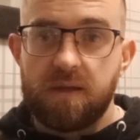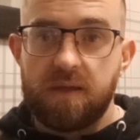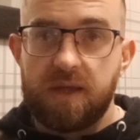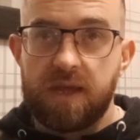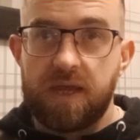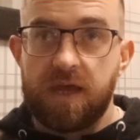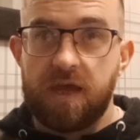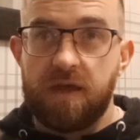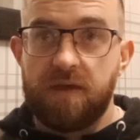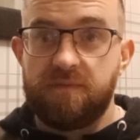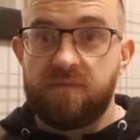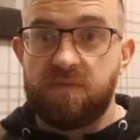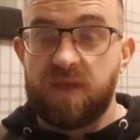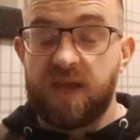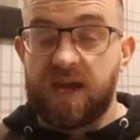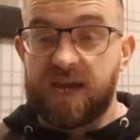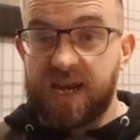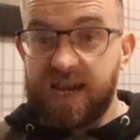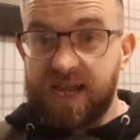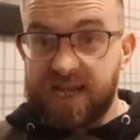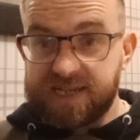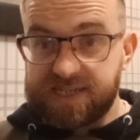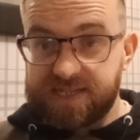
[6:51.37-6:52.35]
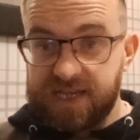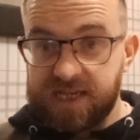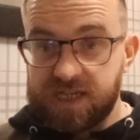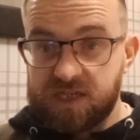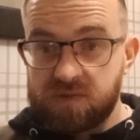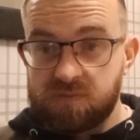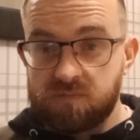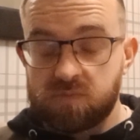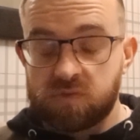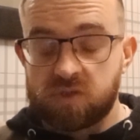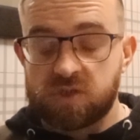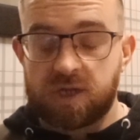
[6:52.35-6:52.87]
You had last
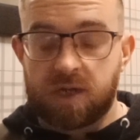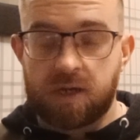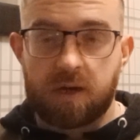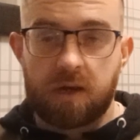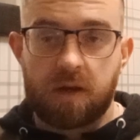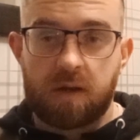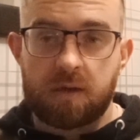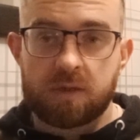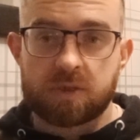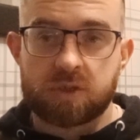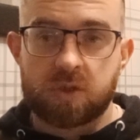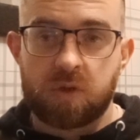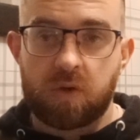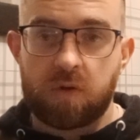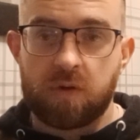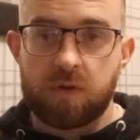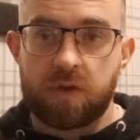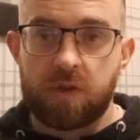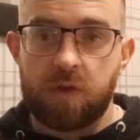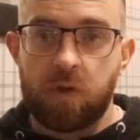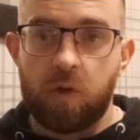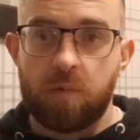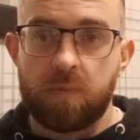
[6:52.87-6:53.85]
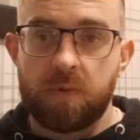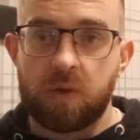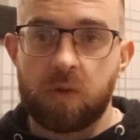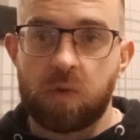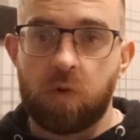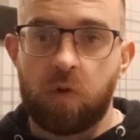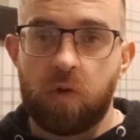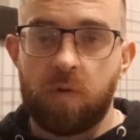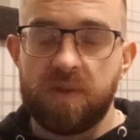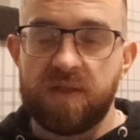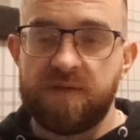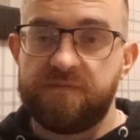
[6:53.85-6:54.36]
season, Jack Clark scored the opening
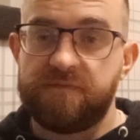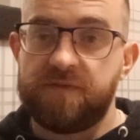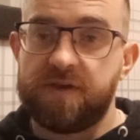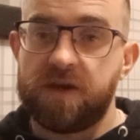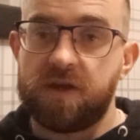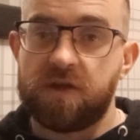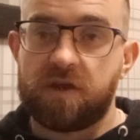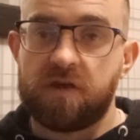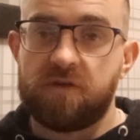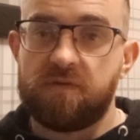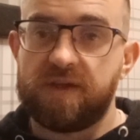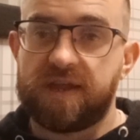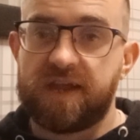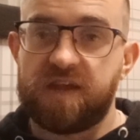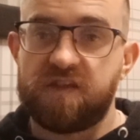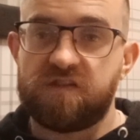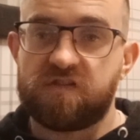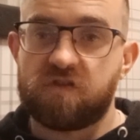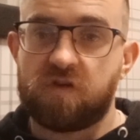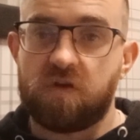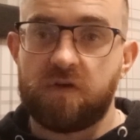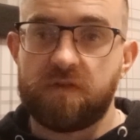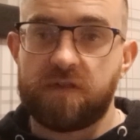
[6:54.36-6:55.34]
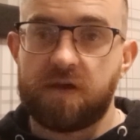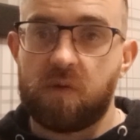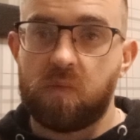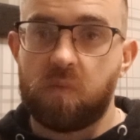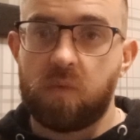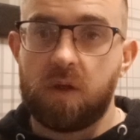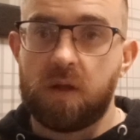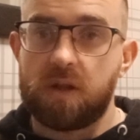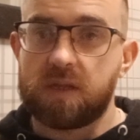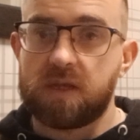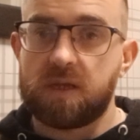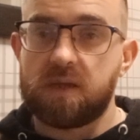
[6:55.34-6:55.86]
goal, then Victor Gyökeres scored that
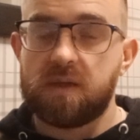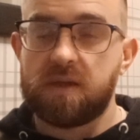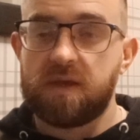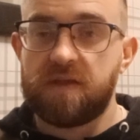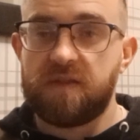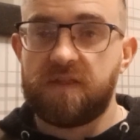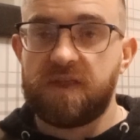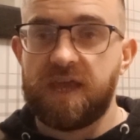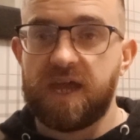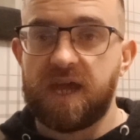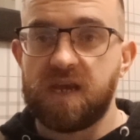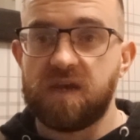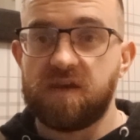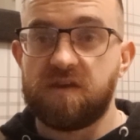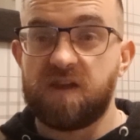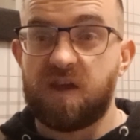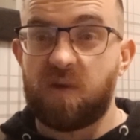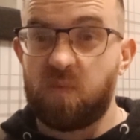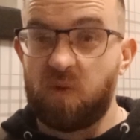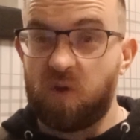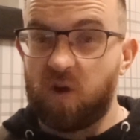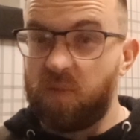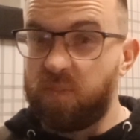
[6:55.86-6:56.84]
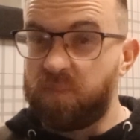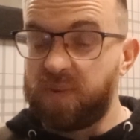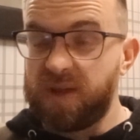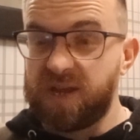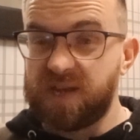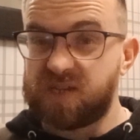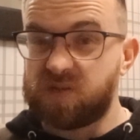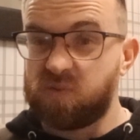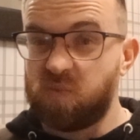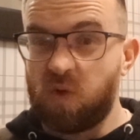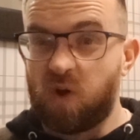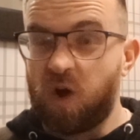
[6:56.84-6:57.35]
worldie at the end, and we got
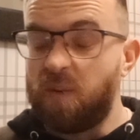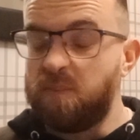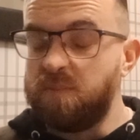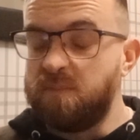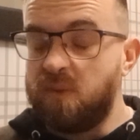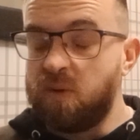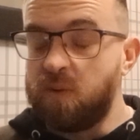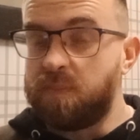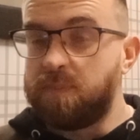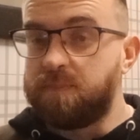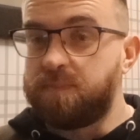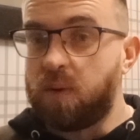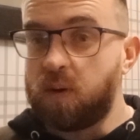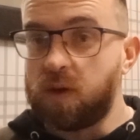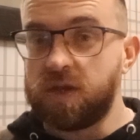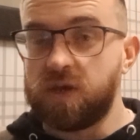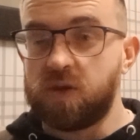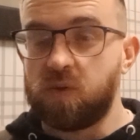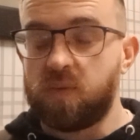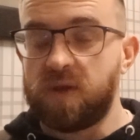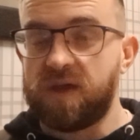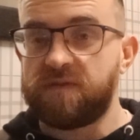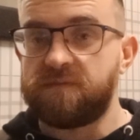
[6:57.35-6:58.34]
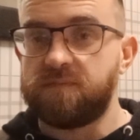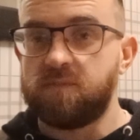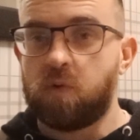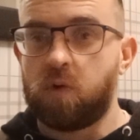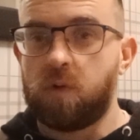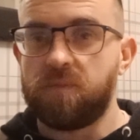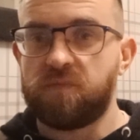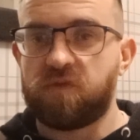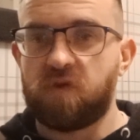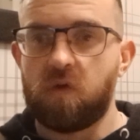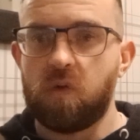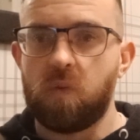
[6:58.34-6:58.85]
bullied away from
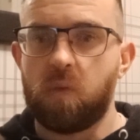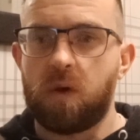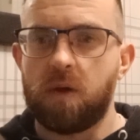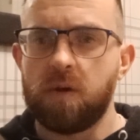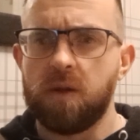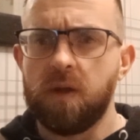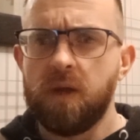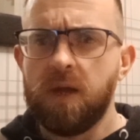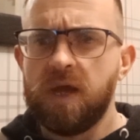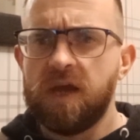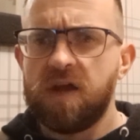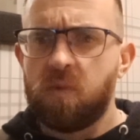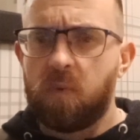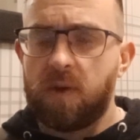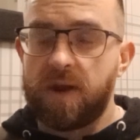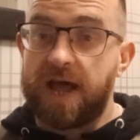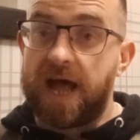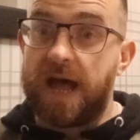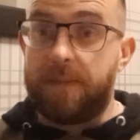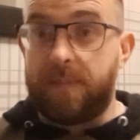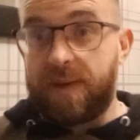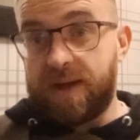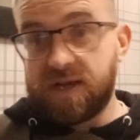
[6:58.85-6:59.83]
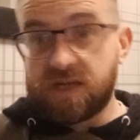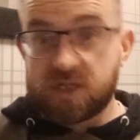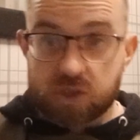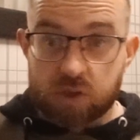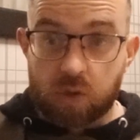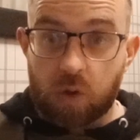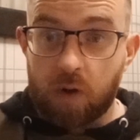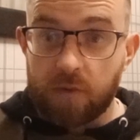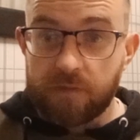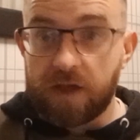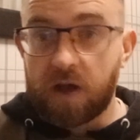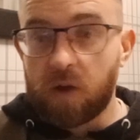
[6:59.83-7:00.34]
home 2-1 when Ahmad
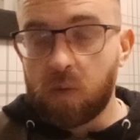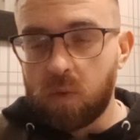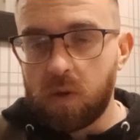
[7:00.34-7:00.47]
scored that